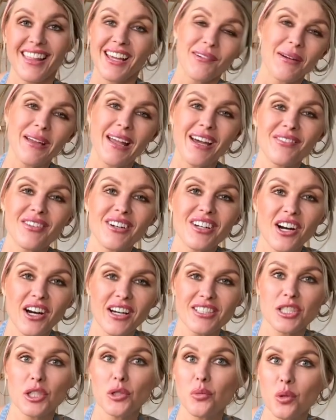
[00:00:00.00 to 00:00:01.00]
There we have it,
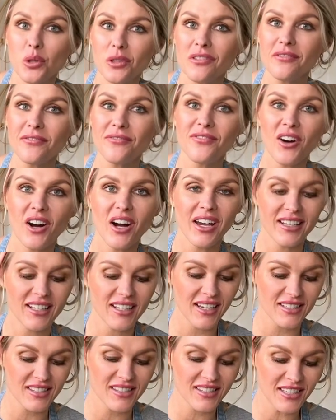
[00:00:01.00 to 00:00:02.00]
guys. You wouldn't
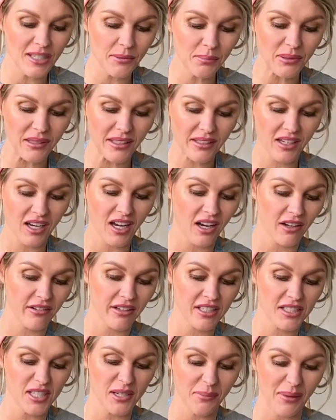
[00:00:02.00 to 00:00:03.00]
find a simpler
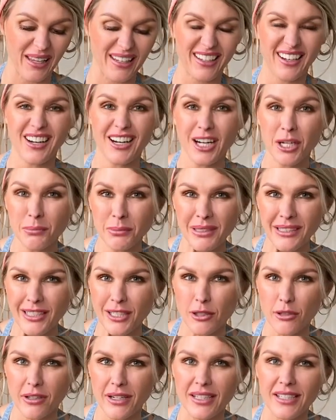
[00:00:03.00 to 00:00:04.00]
curry to make. Humble
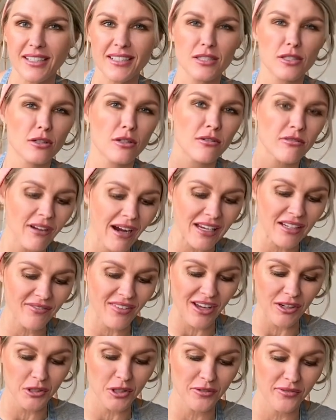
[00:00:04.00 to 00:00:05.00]
ingredients, great
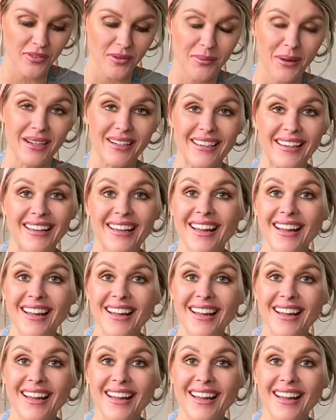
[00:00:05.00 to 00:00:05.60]
value for money.